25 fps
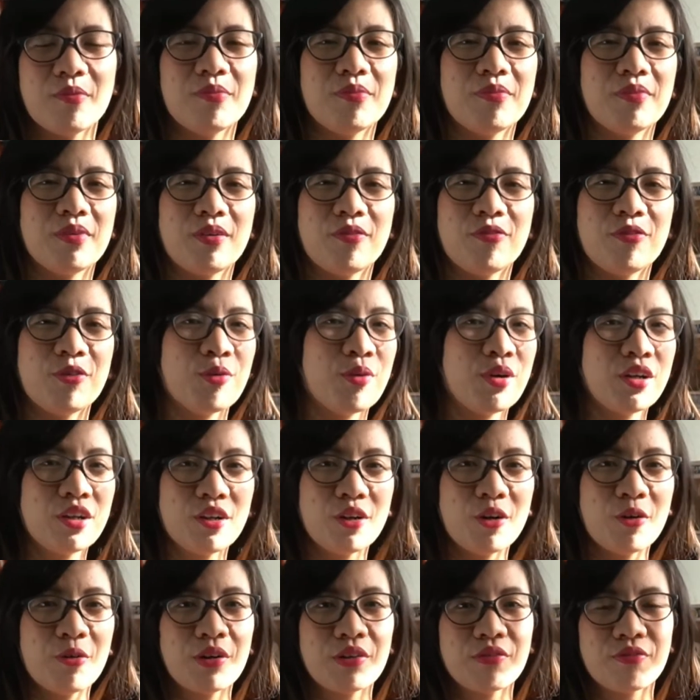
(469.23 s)
if you want to
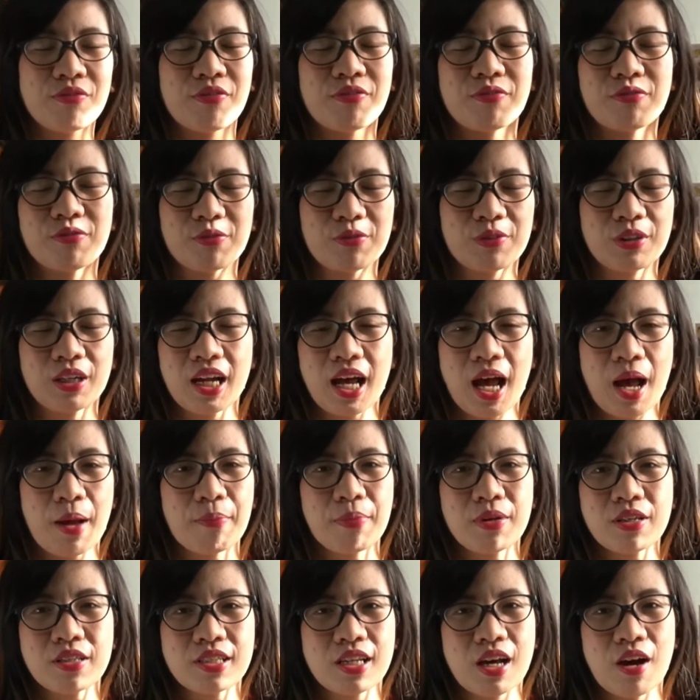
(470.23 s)
know what
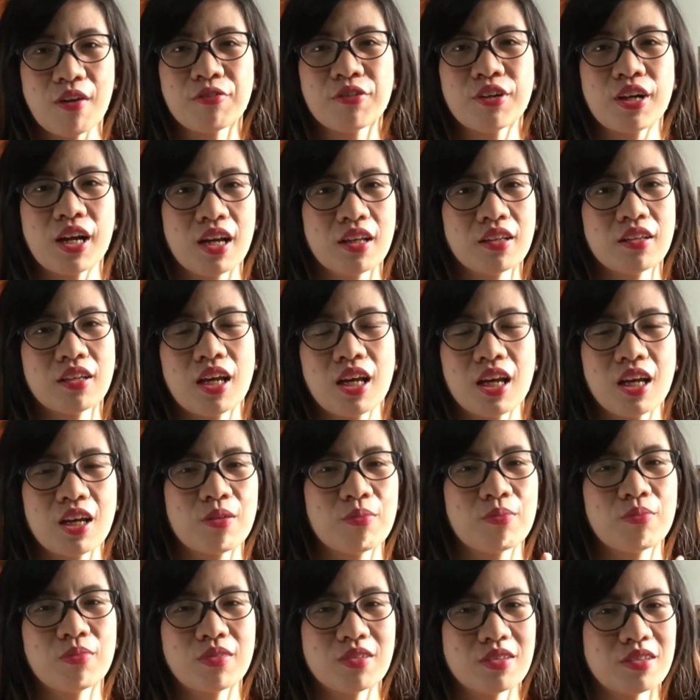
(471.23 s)
happens after Endgame,
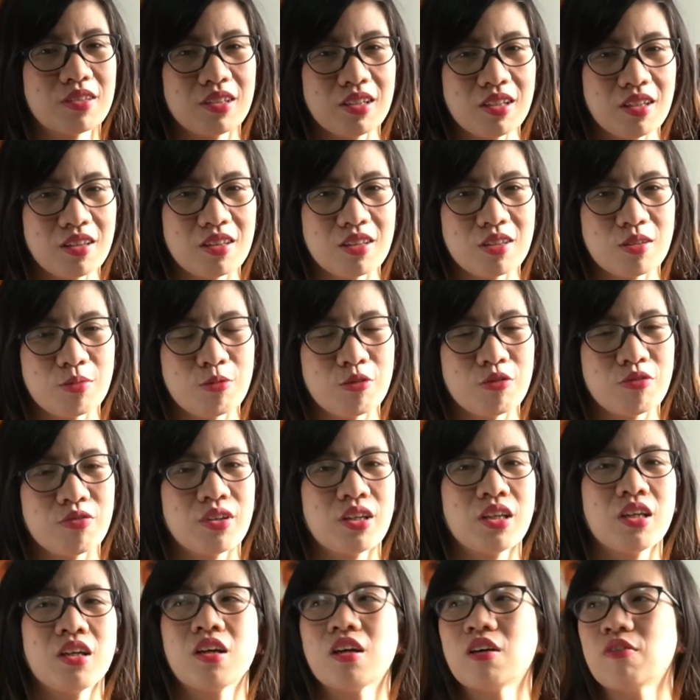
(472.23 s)
see this
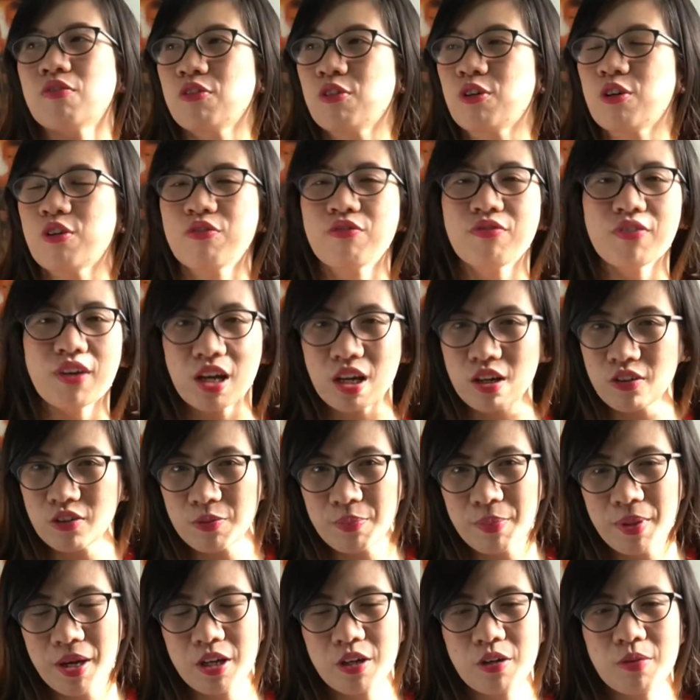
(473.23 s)
movie. If you're a fan of
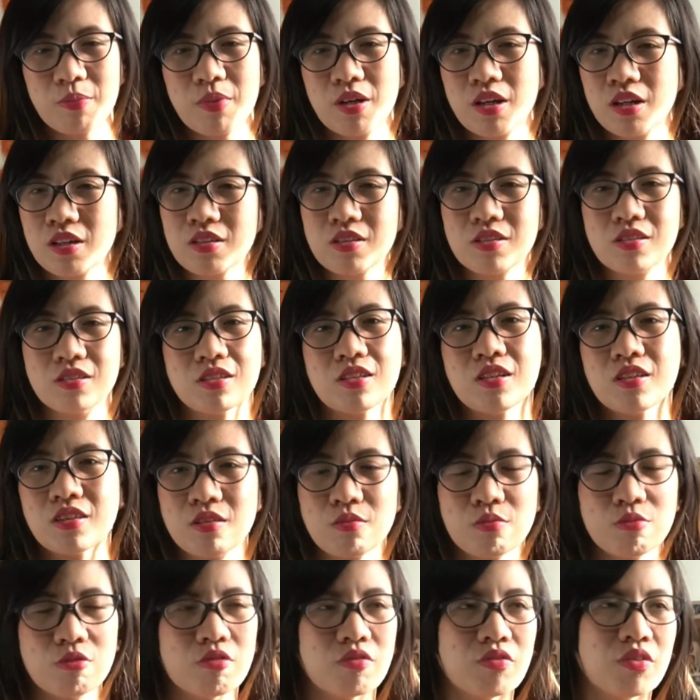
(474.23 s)
Spider-Man, see the
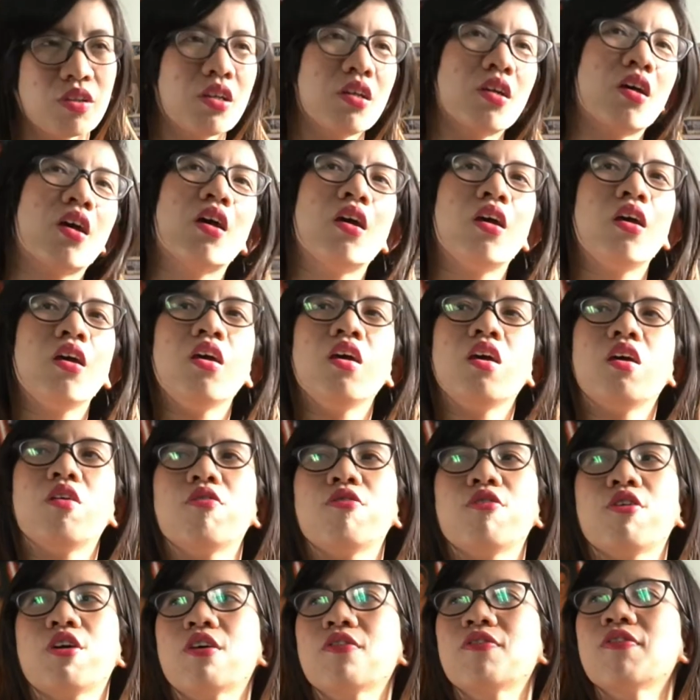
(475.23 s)
movie. If
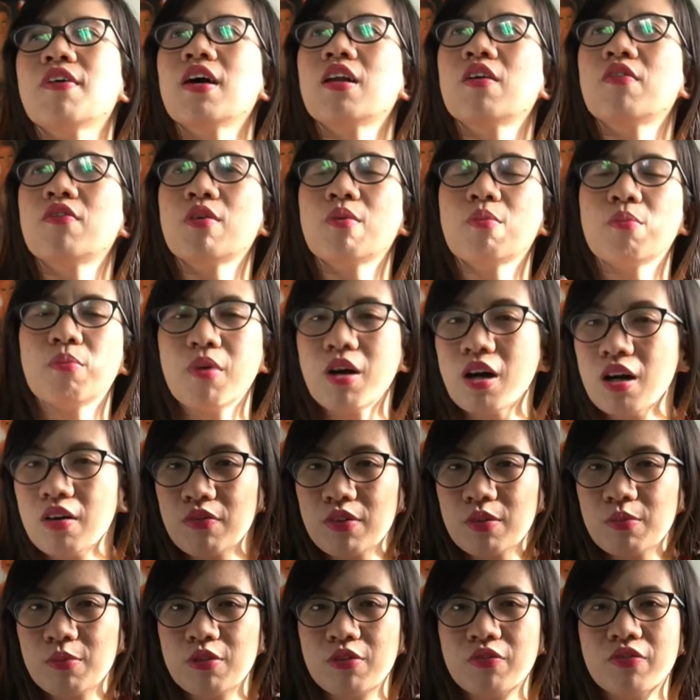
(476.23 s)
you're a fan of the
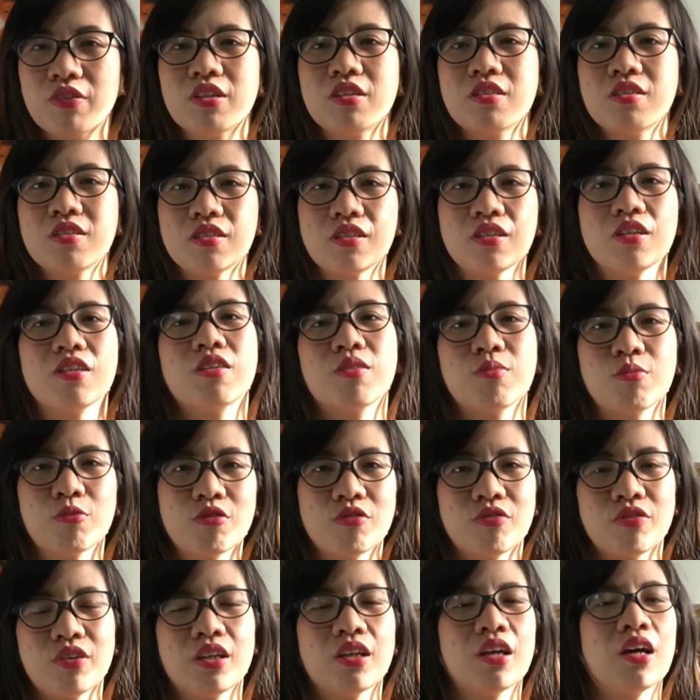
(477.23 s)
Marvel movies, see the
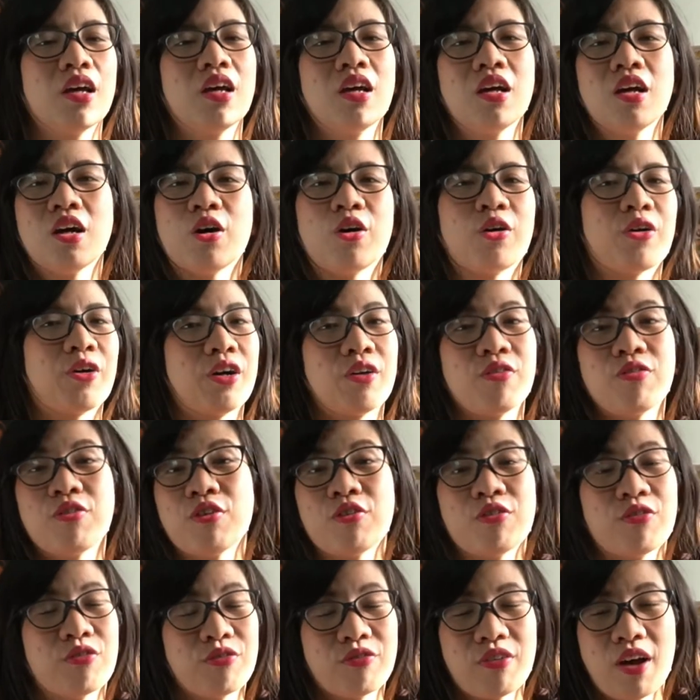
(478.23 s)
movie. Or if you're
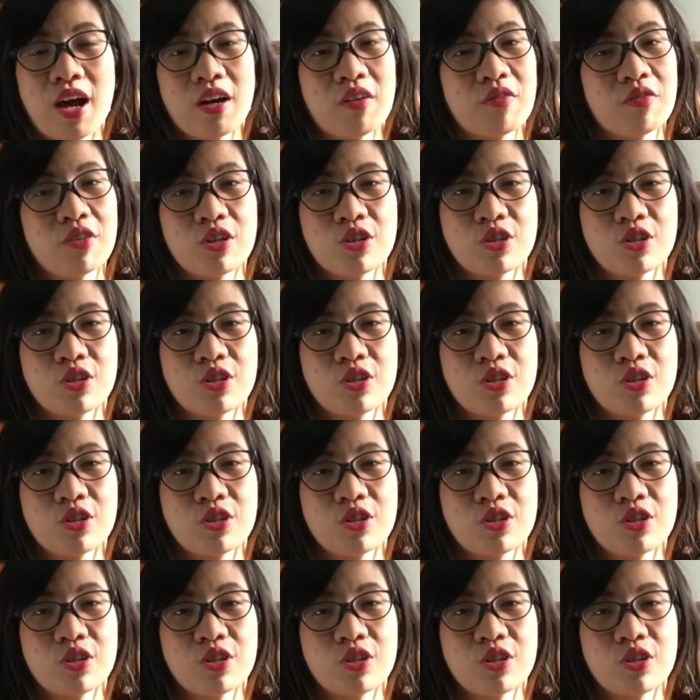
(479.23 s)
a fan of the